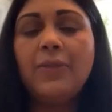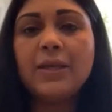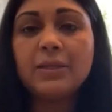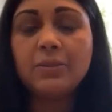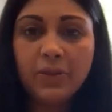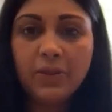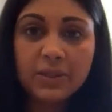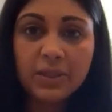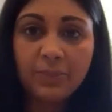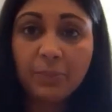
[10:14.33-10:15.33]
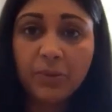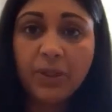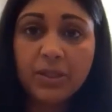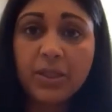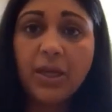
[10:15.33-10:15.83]
I think some of the things that
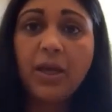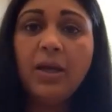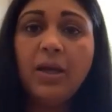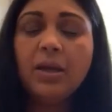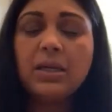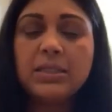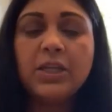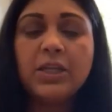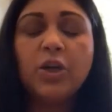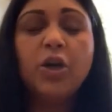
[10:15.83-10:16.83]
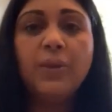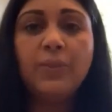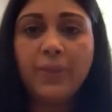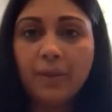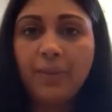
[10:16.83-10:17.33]
people need to consider
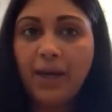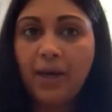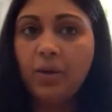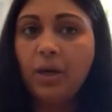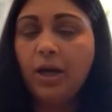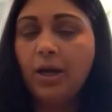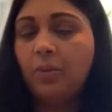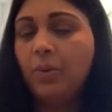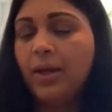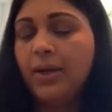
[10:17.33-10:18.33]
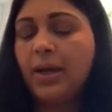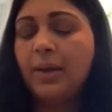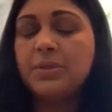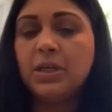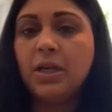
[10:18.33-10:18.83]
and think about when it
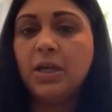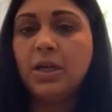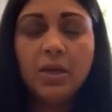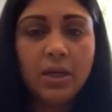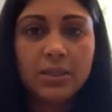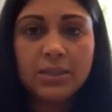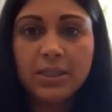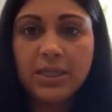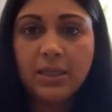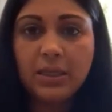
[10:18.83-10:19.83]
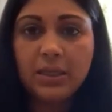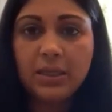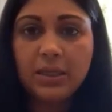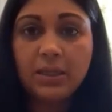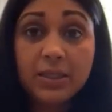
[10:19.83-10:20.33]
comes to
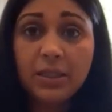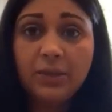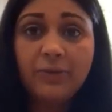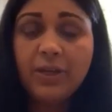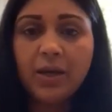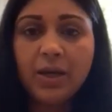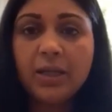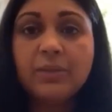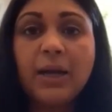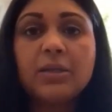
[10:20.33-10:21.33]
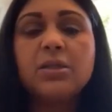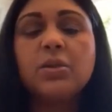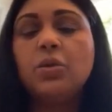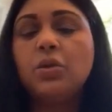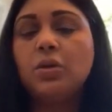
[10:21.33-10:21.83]
sending kids, even young kids, back
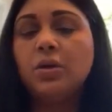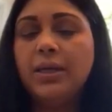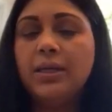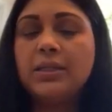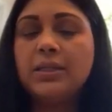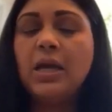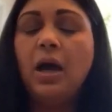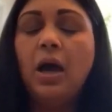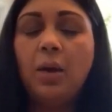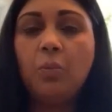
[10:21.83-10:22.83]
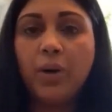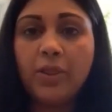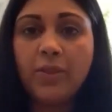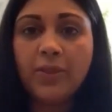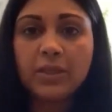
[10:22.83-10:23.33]
to school is
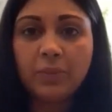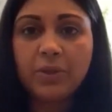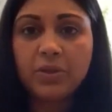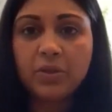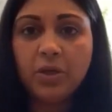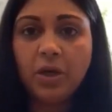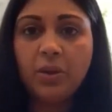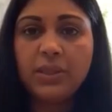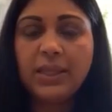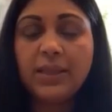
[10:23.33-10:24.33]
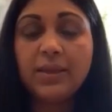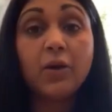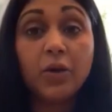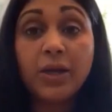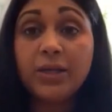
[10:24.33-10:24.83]
one of the things that we do know is that
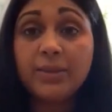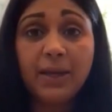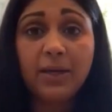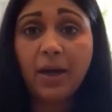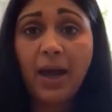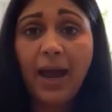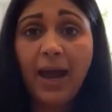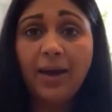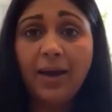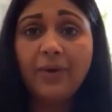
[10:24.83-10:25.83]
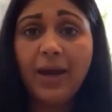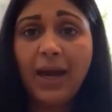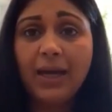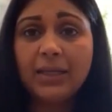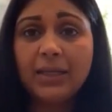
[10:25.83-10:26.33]
younger kids may not have
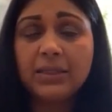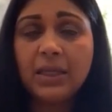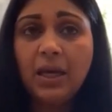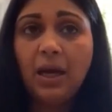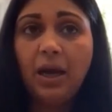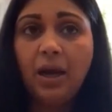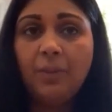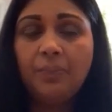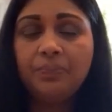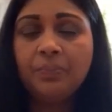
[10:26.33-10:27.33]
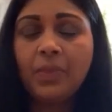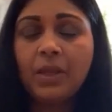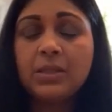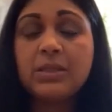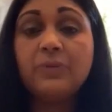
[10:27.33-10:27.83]
as
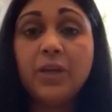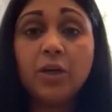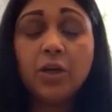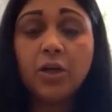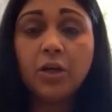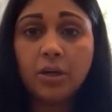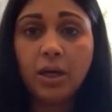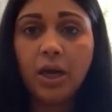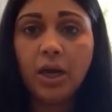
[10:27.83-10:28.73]
severe